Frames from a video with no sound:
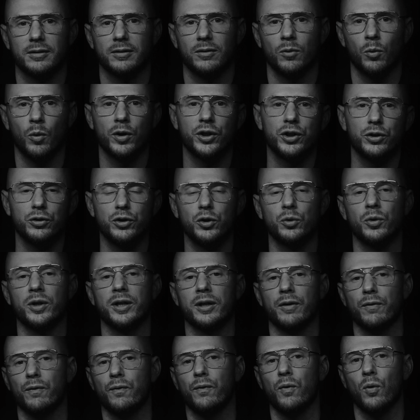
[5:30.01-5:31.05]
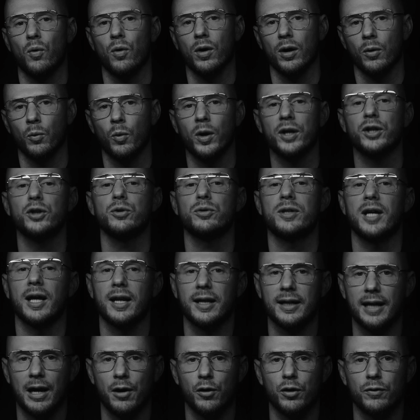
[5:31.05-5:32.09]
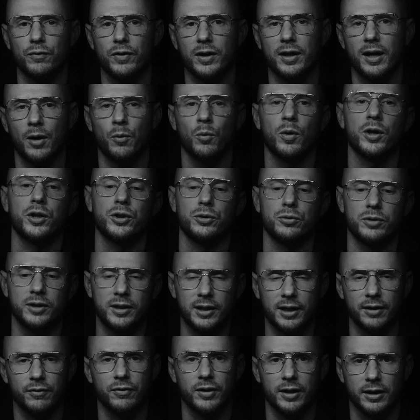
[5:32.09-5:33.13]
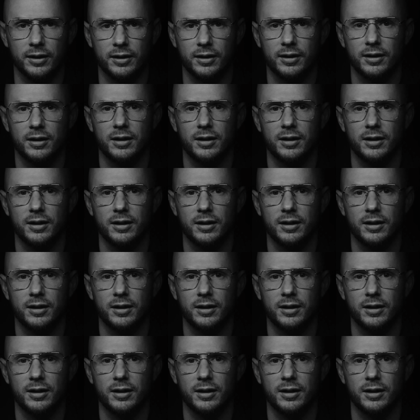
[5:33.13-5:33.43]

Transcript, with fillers: What are you doing it for? What are you getting out of it? And what are you giving?